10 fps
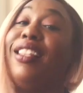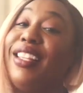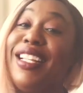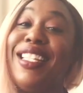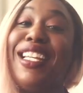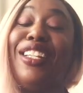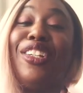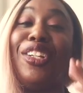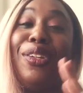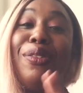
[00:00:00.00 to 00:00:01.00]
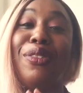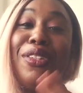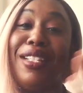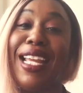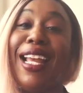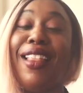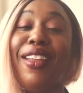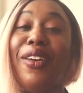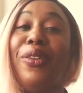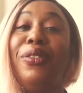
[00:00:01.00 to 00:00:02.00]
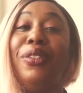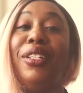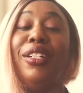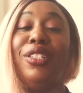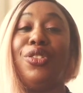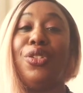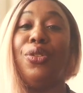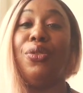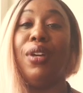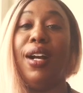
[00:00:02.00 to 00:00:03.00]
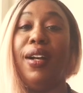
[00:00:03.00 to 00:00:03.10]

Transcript: listen, you say hello to